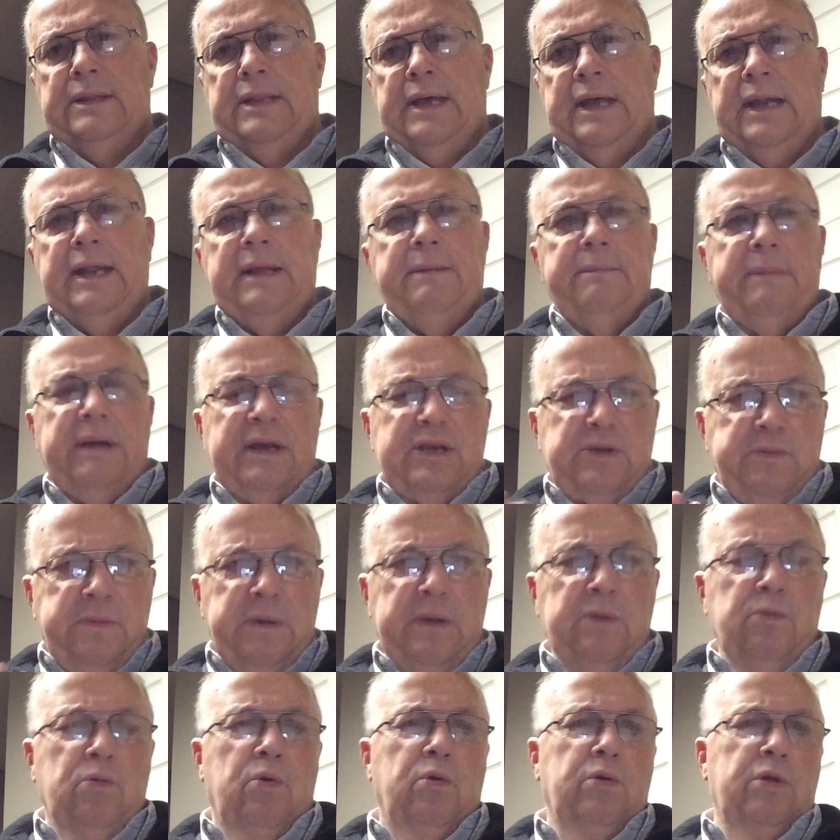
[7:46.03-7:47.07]
that it makes
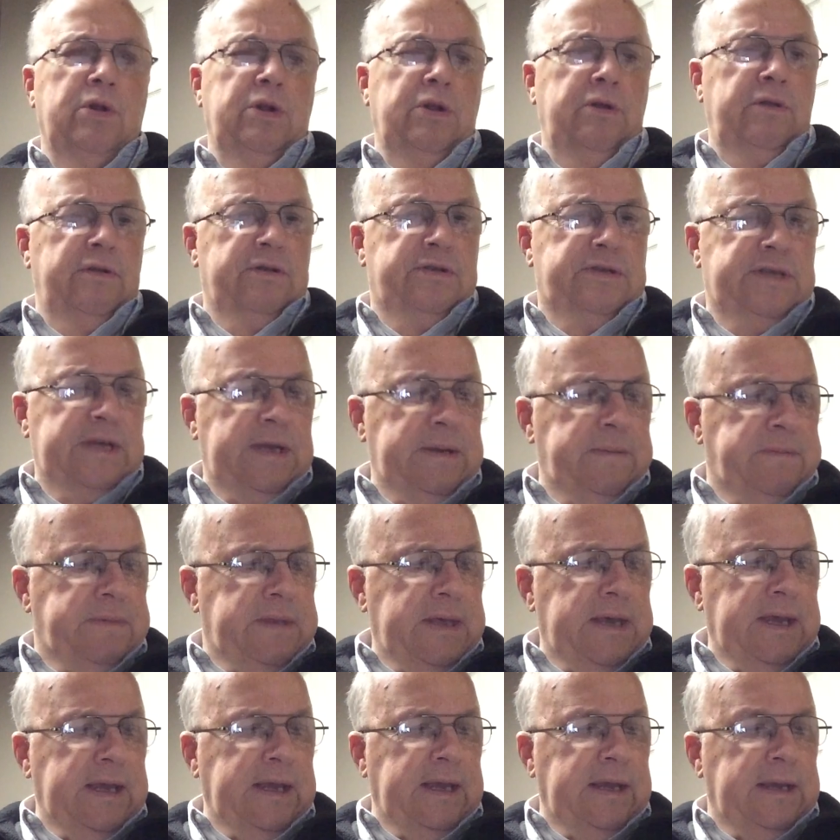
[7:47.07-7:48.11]
me want to do the same
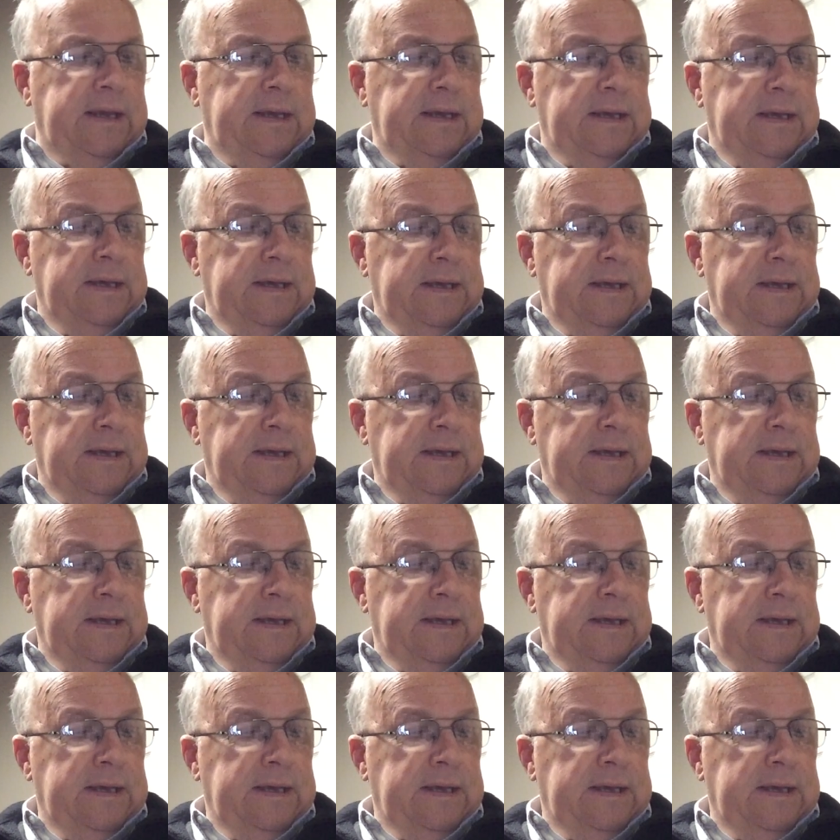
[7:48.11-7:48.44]
thing.